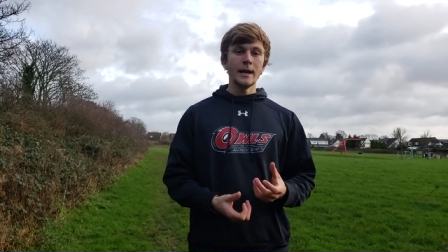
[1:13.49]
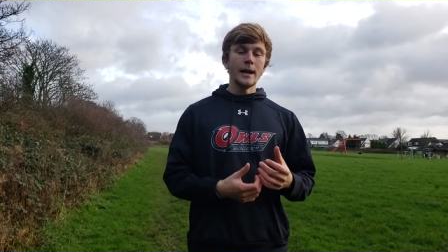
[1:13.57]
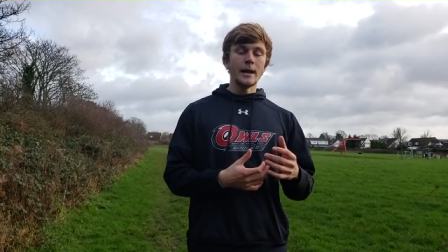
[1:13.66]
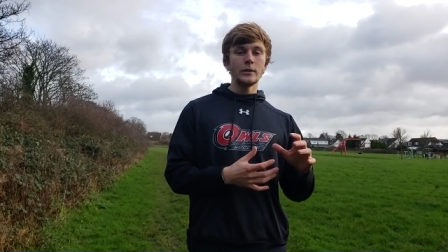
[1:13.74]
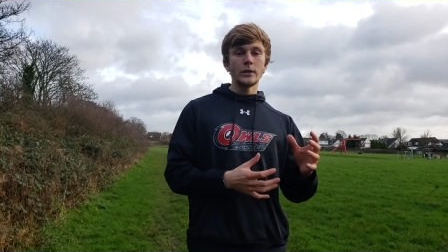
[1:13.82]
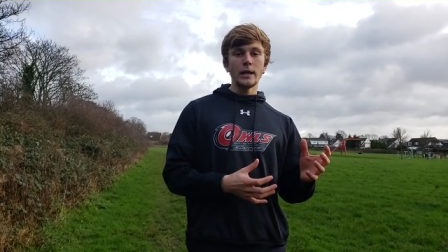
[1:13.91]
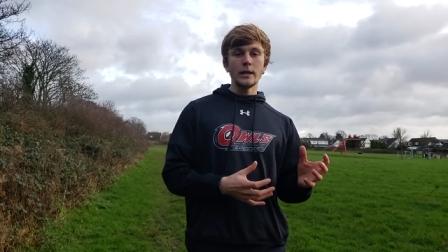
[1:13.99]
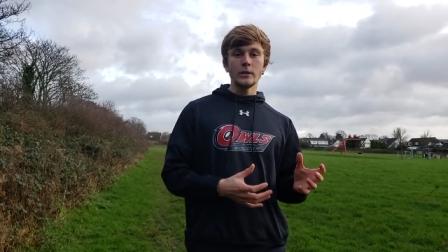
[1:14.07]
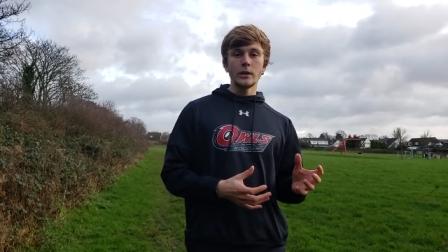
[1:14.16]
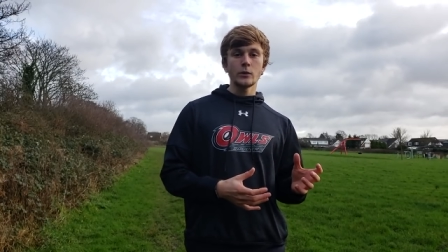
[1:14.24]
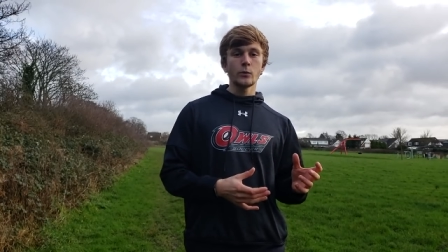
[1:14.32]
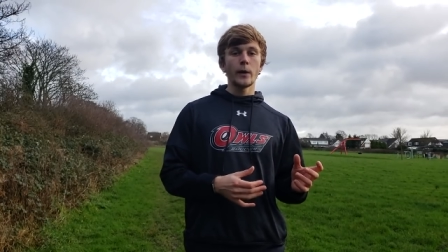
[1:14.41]
is the
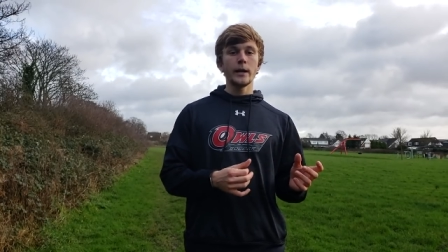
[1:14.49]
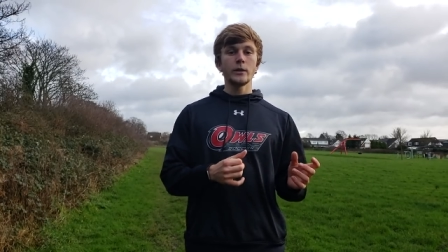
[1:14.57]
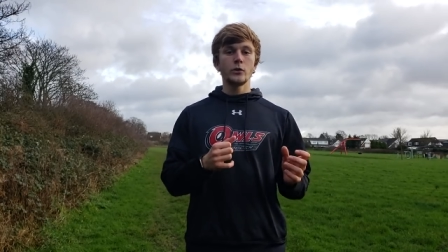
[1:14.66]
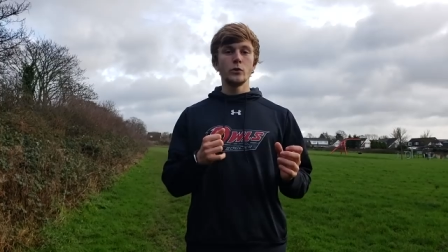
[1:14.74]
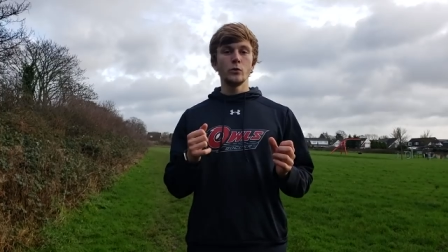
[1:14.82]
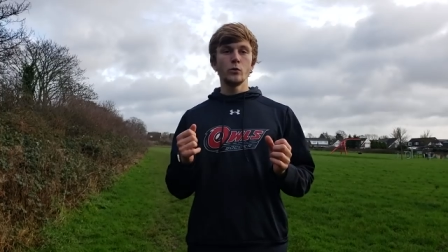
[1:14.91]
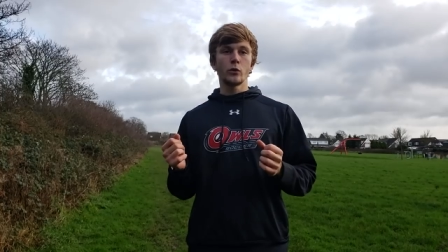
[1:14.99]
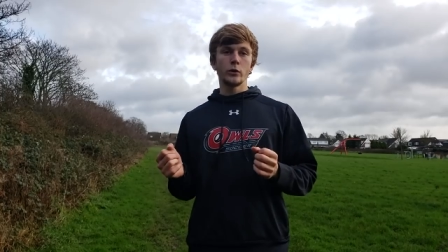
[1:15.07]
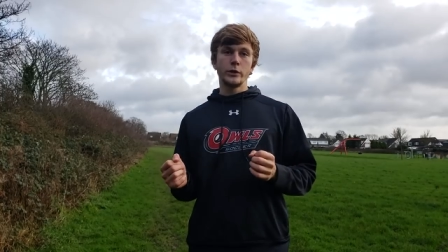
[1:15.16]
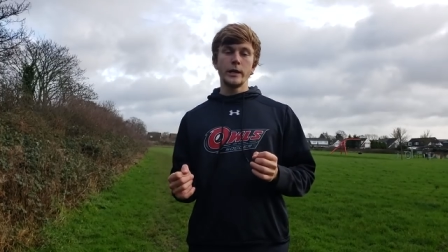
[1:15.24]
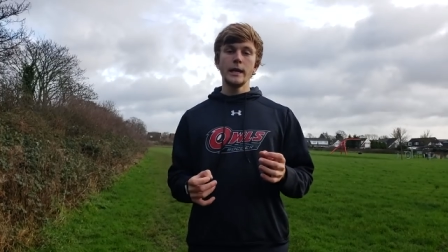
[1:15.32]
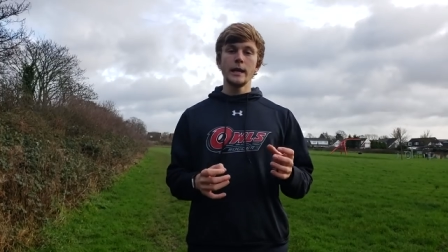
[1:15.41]
easiest way to
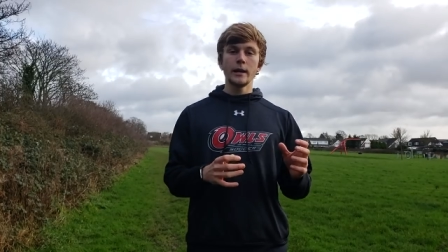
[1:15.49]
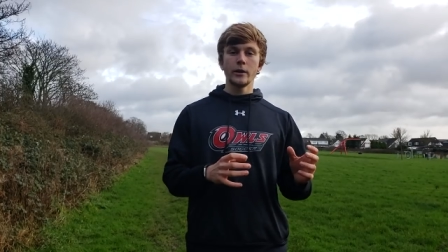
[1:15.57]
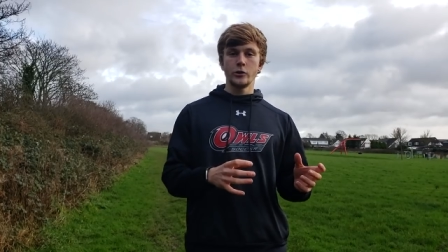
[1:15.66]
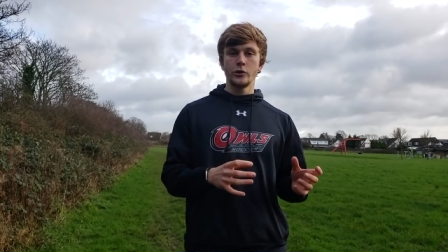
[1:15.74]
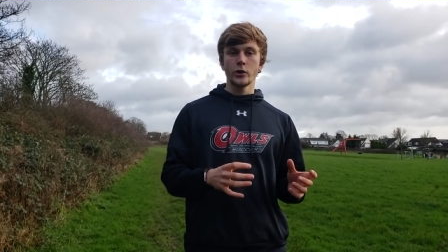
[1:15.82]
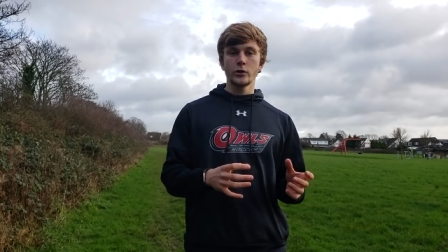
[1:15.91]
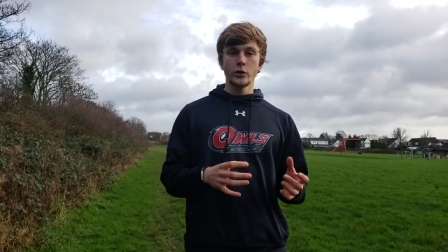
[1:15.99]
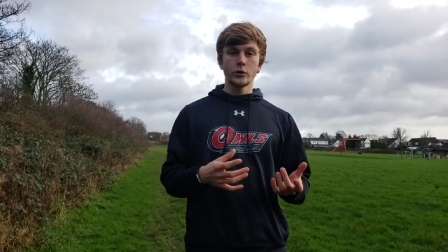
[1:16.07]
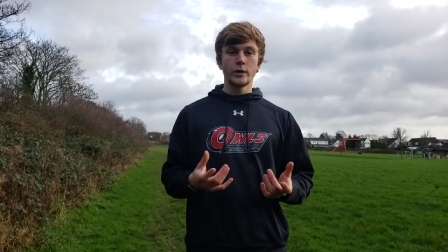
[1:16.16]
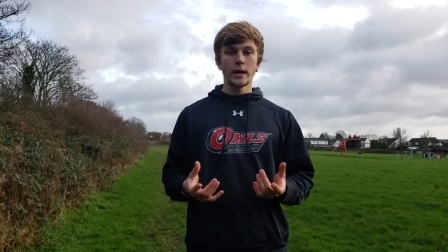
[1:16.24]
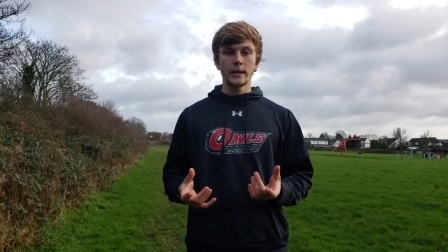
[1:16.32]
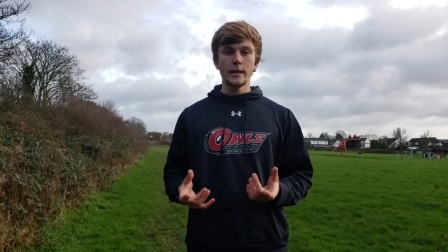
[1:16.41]
critique and adjust your
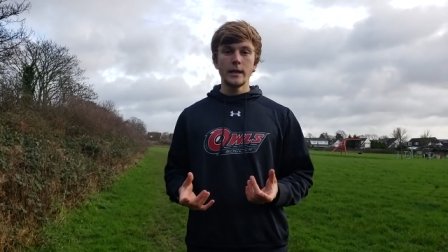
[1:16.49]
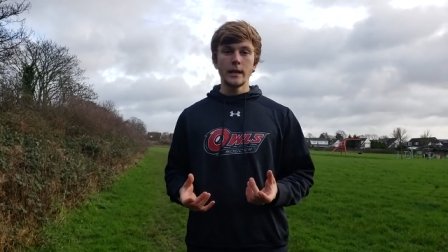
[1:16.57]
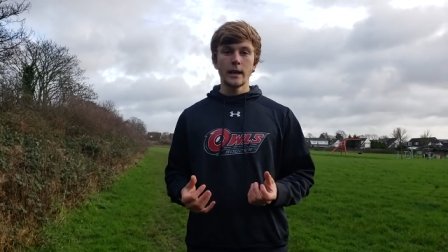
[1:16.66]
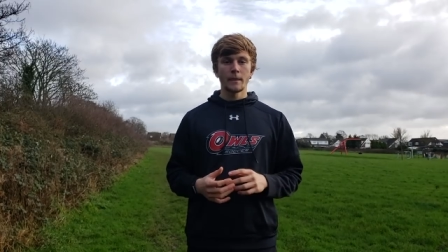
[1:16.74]
technique,